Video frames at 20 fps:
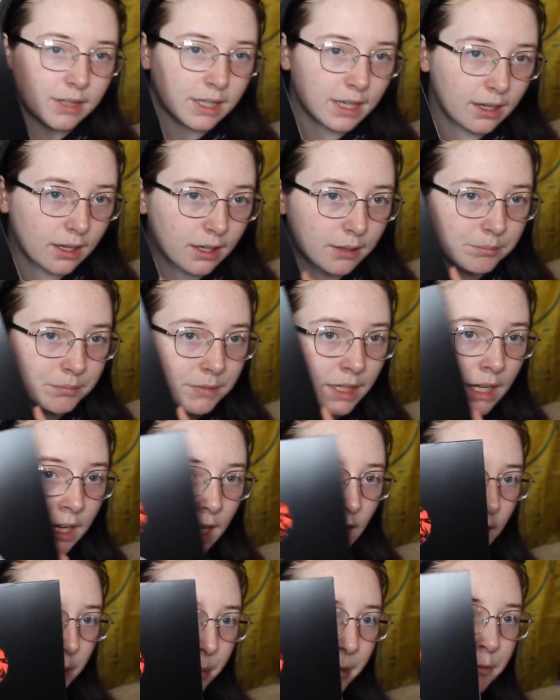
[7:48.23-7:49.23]

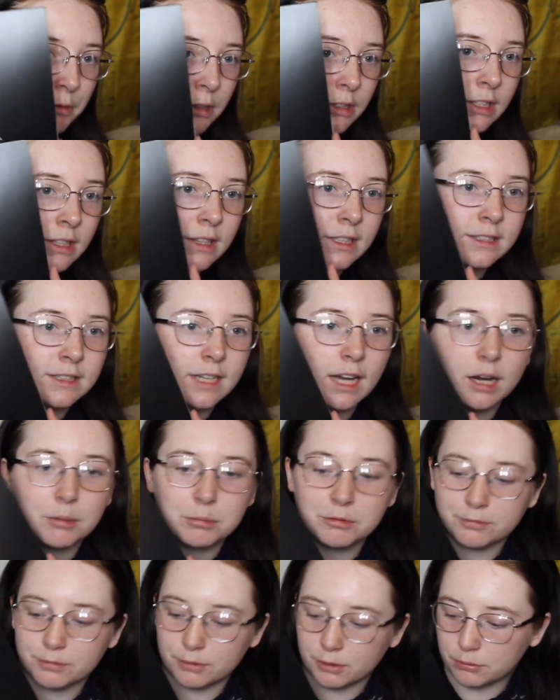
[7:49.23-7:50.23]
I'd been wanting this
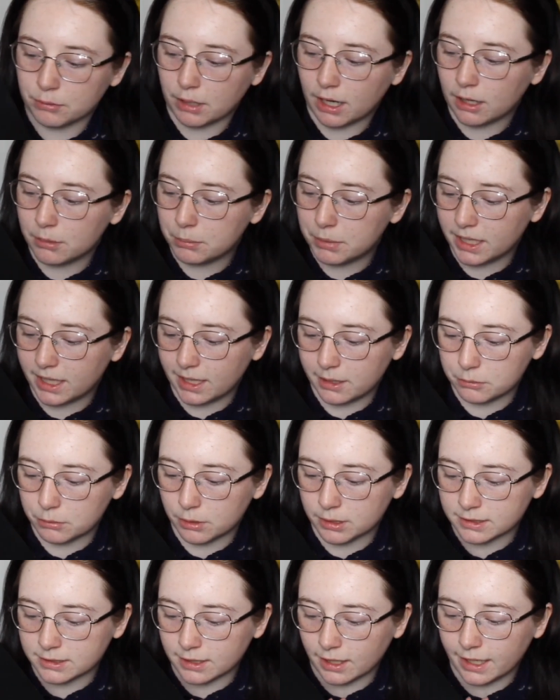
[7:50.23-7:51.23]
album for a while, but it
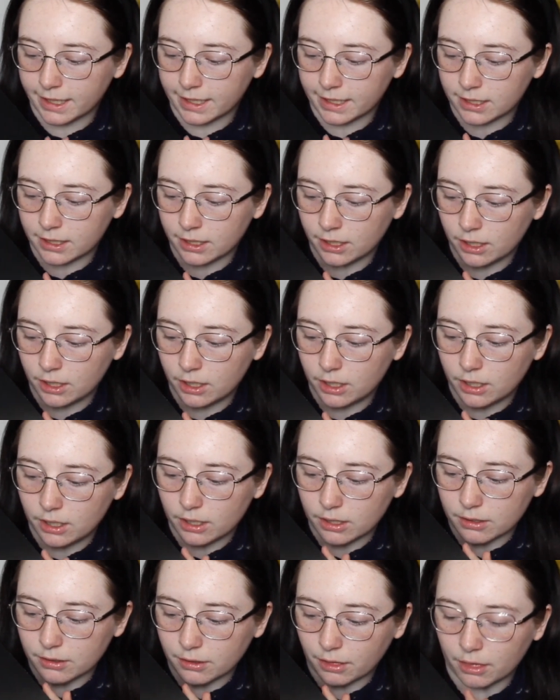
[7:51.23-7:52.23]
was like
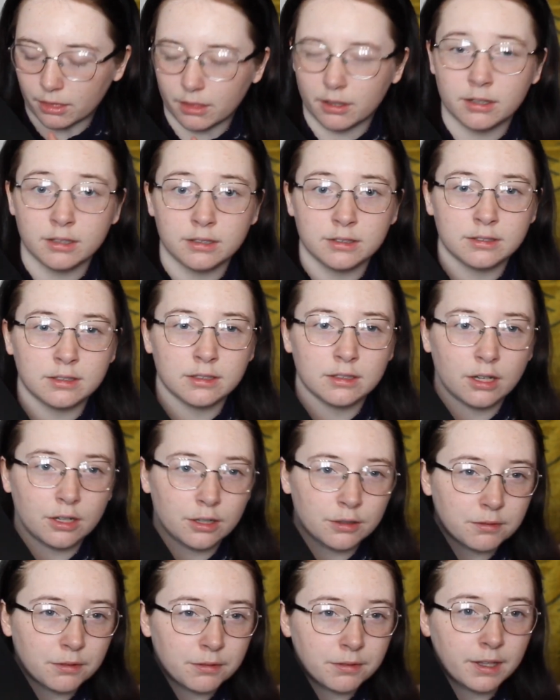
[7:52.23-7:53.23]

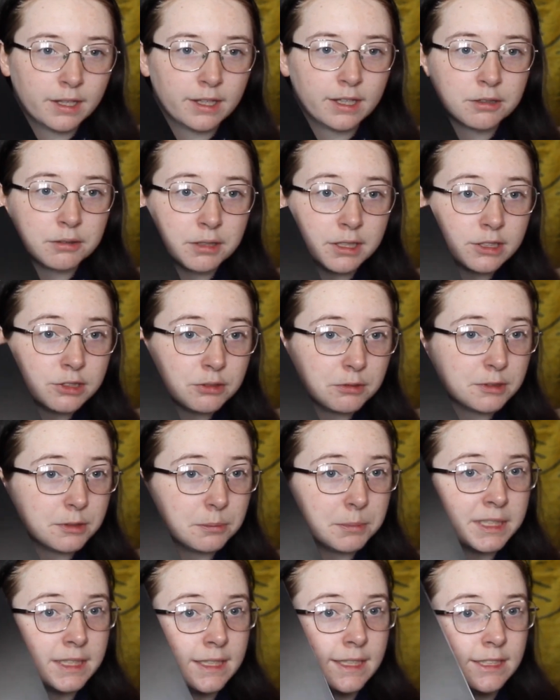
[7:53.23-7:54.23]
over 30 quid, so it was a
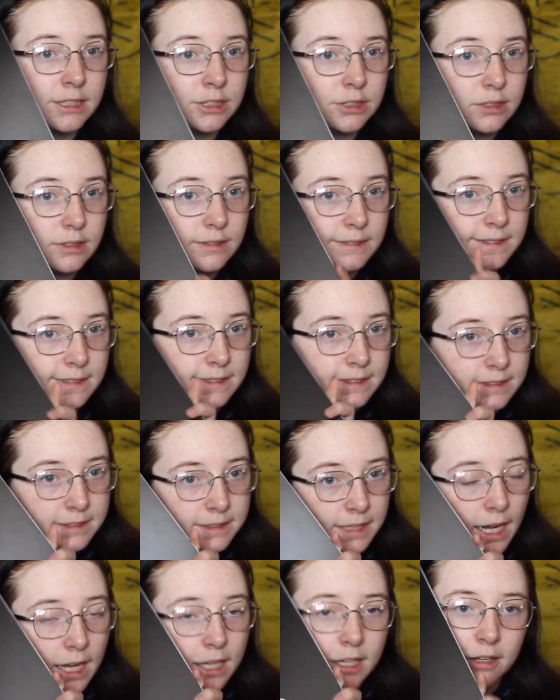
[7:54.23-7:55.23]
bit like,
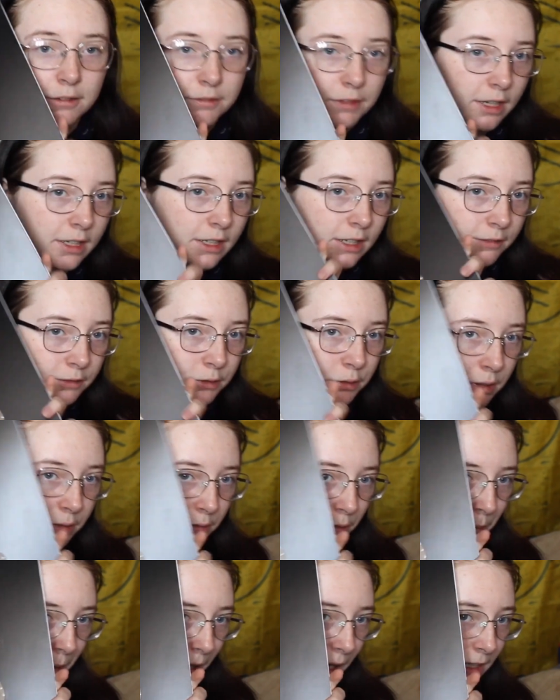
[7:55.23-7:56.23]
I love
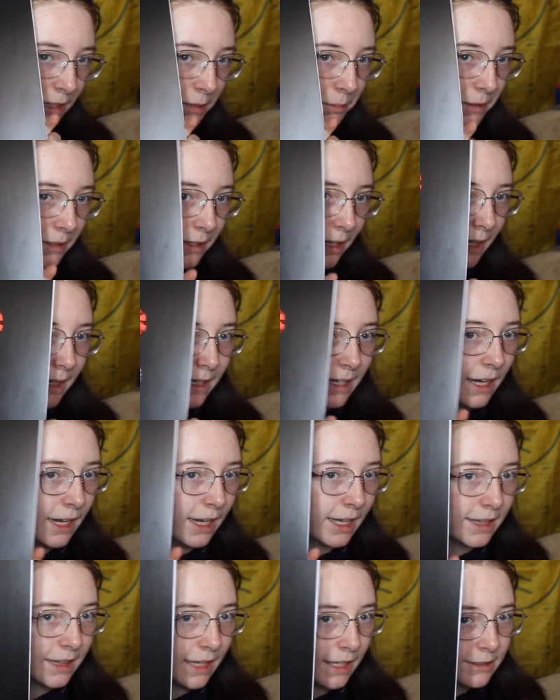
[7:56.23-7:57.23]
21 Pilots, but like
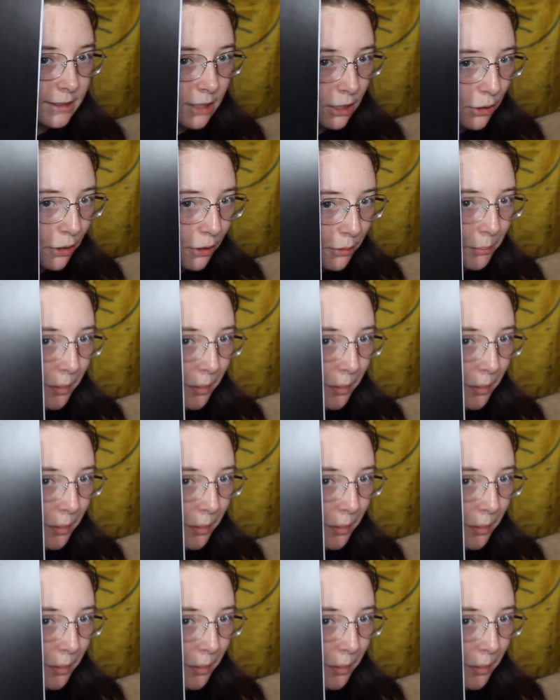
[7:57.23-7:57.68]
that's a lot of